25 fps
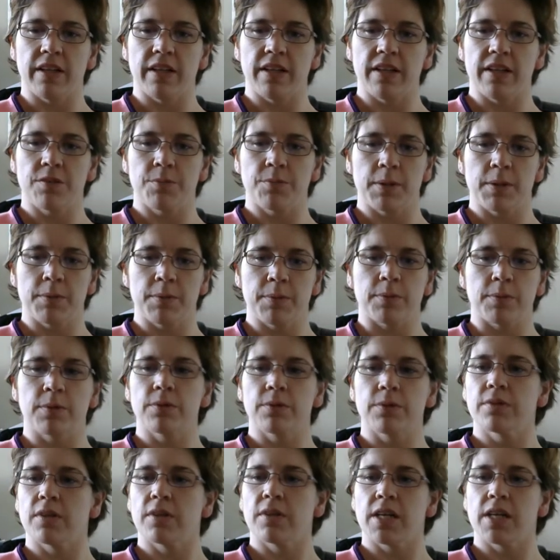These
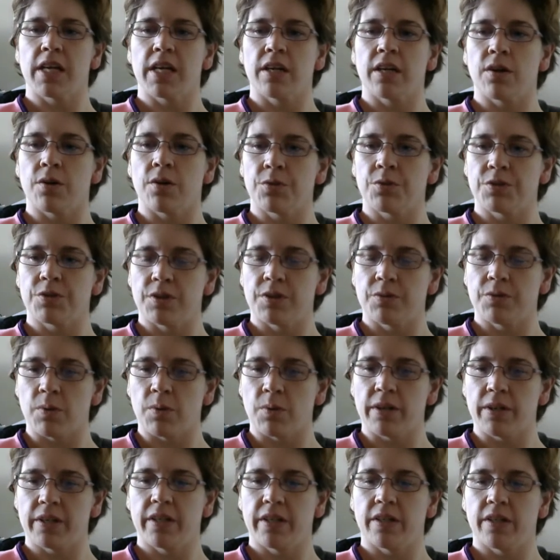people, it goes in
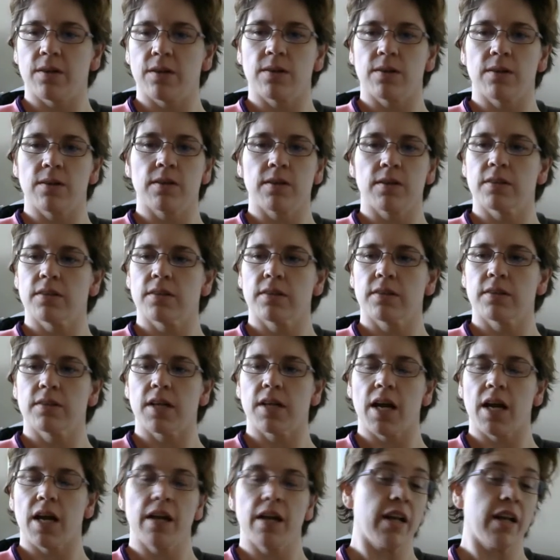one ear
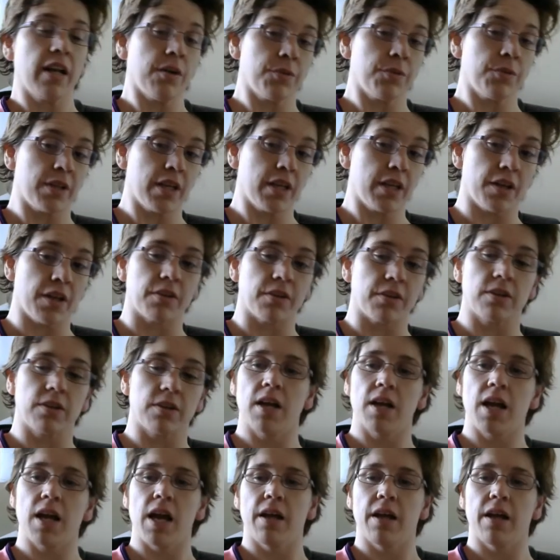and out the
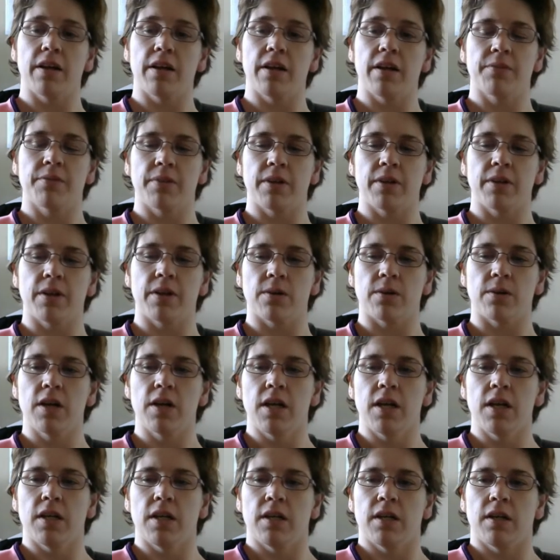other, and if they're
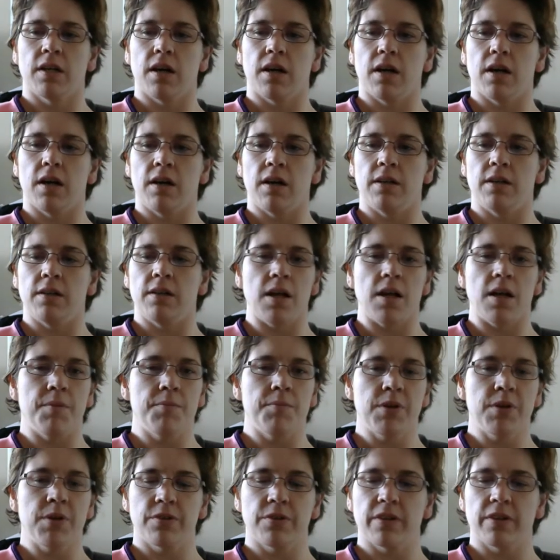
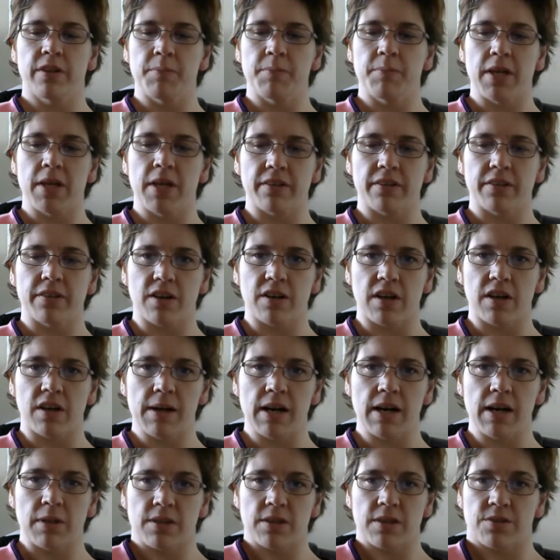amusing me at the
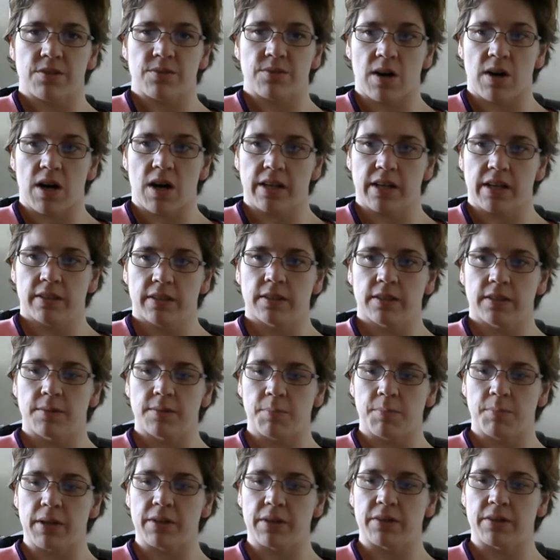time, that's fine,
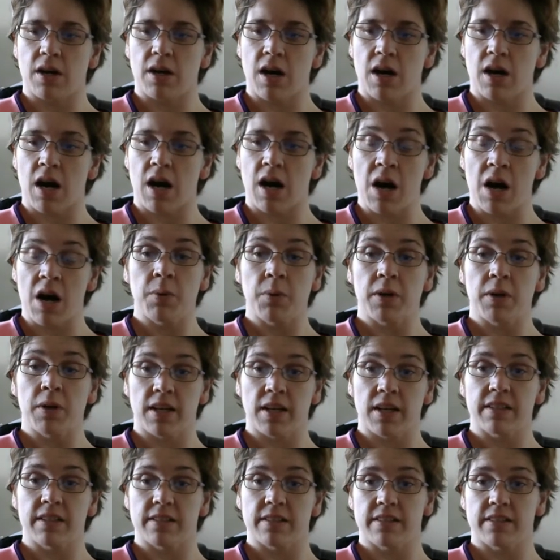but I would
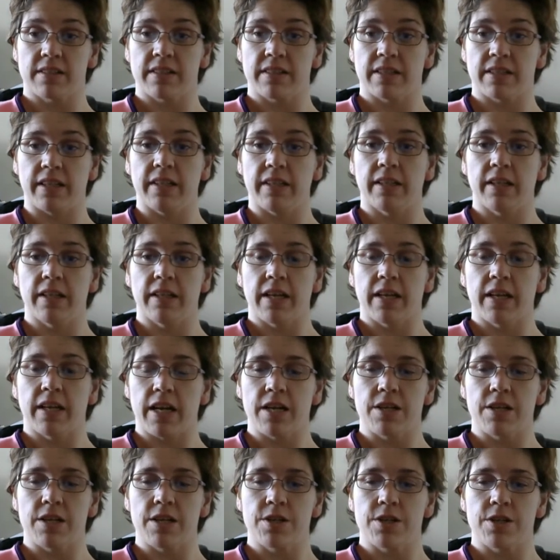like to see
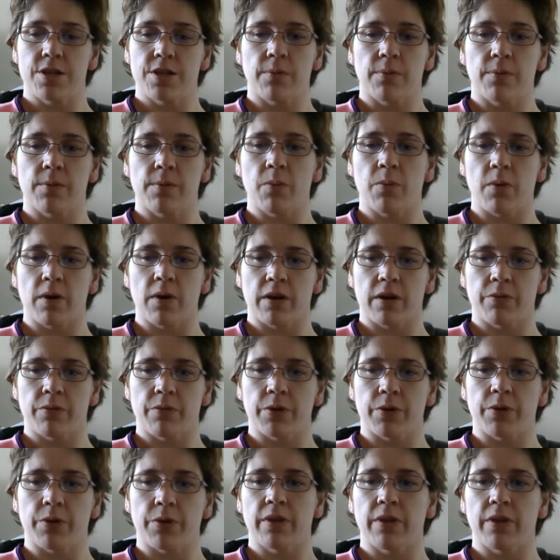each and every one of
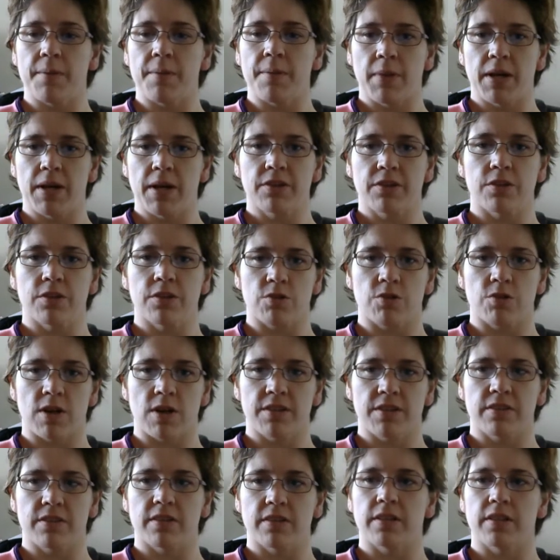you that makes a
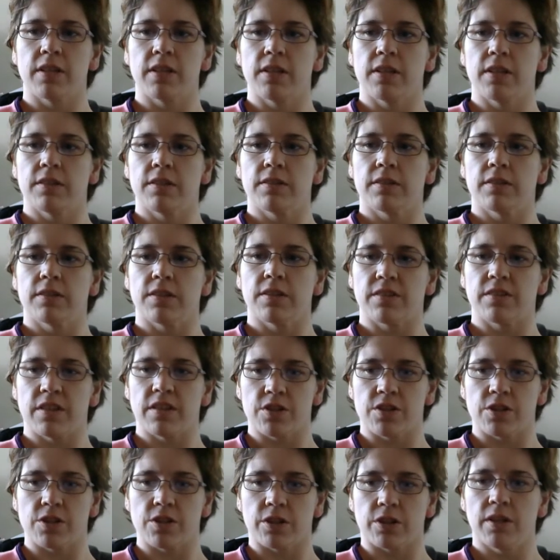transit
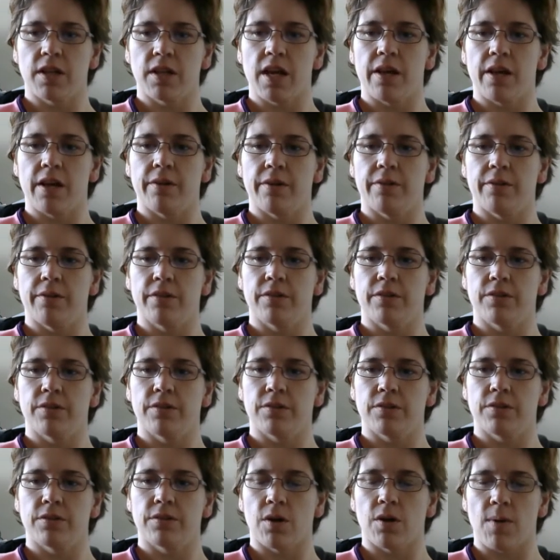decision and
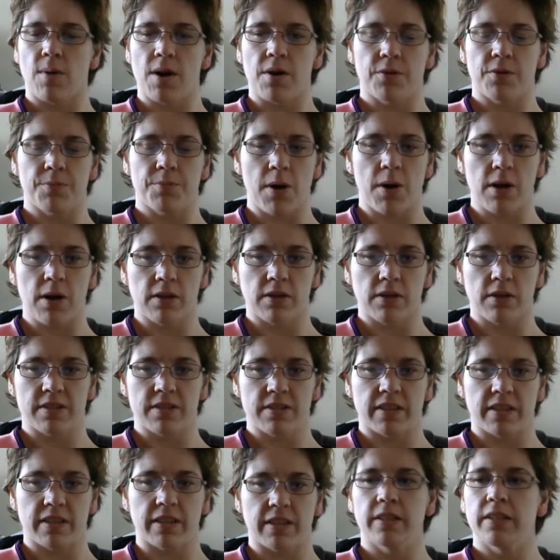around
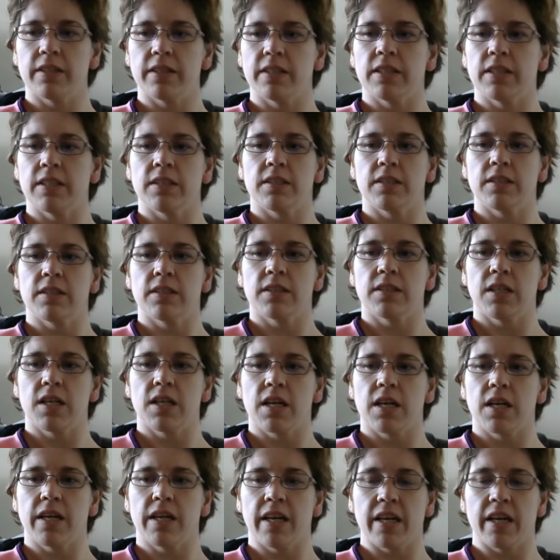policy
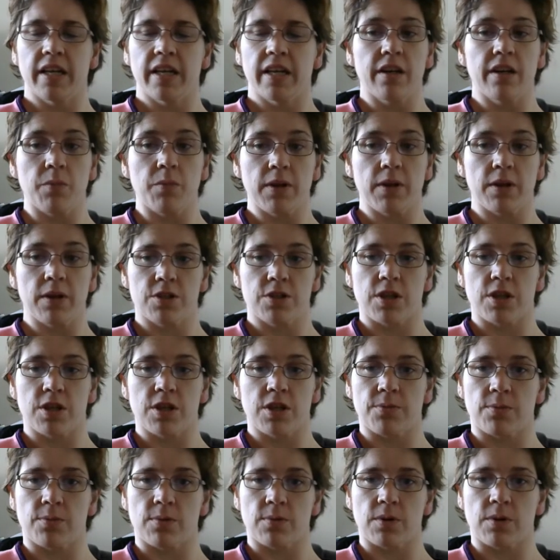get in a wheelchair
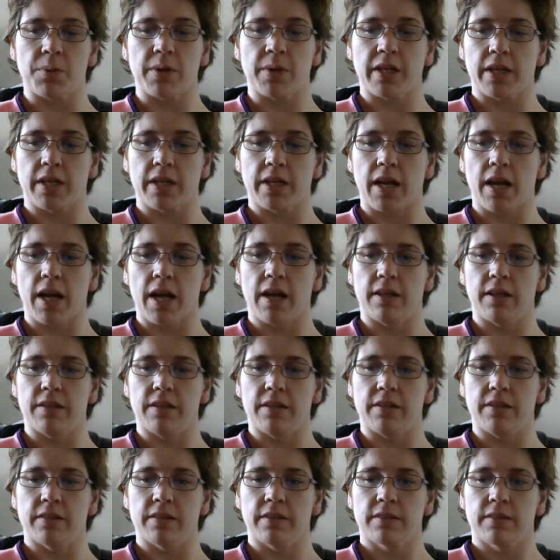for a week,
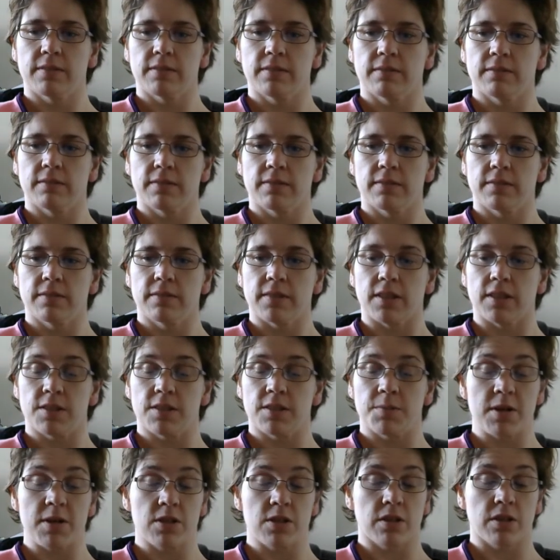and
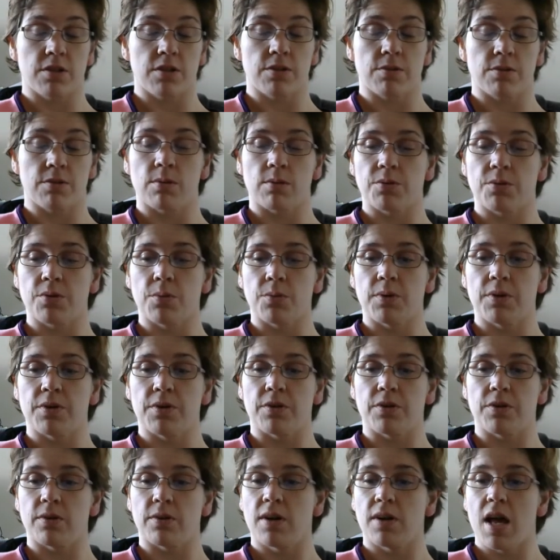especially throughout the
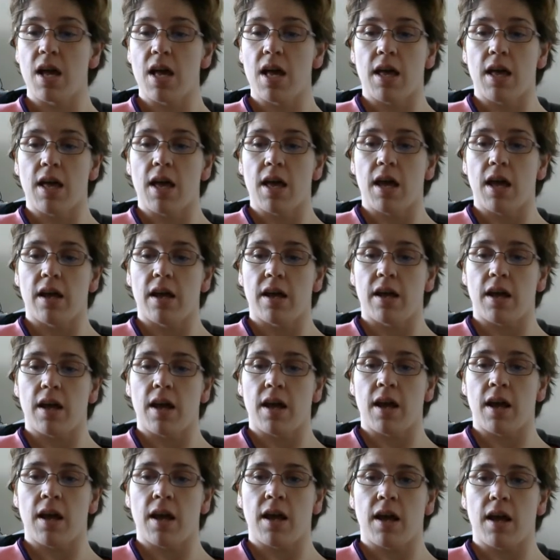winter,
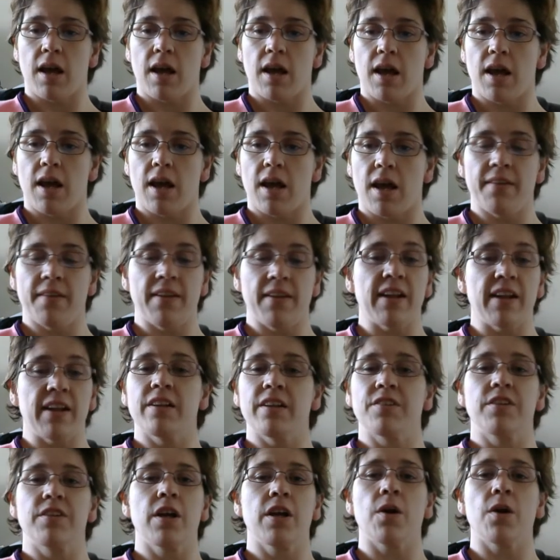and that
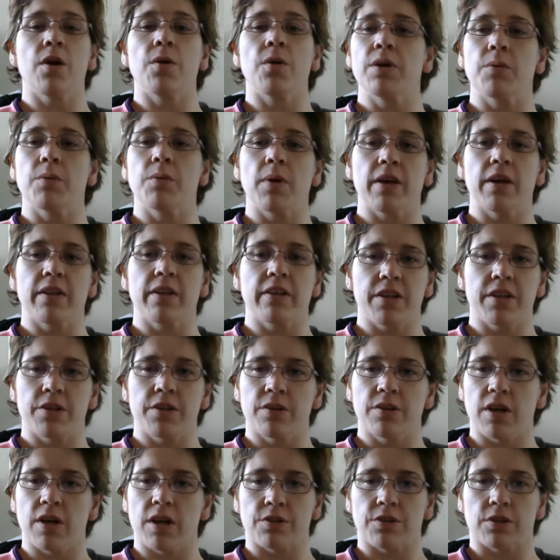is the only way that
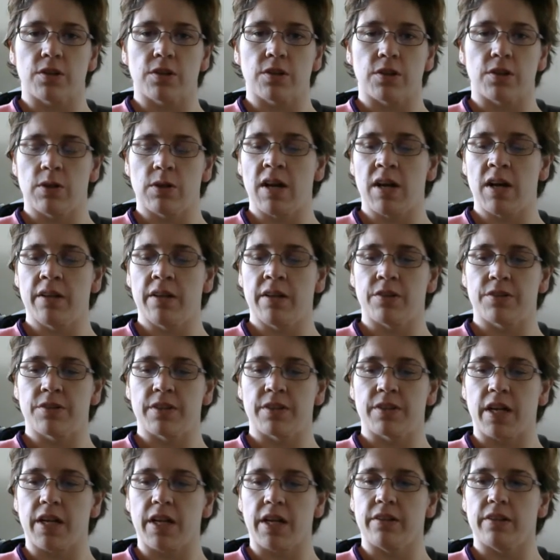you guys are going to
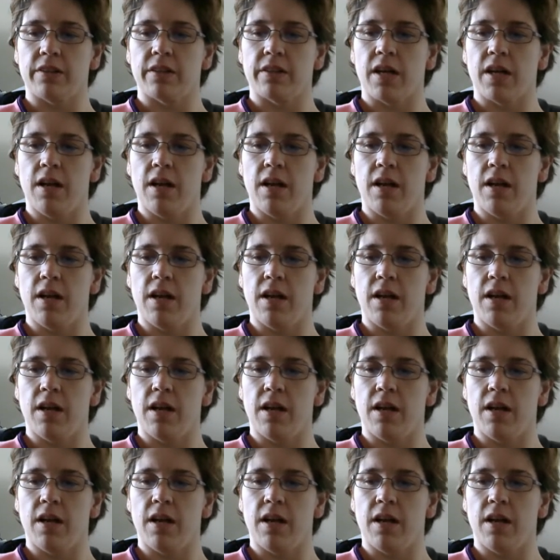understand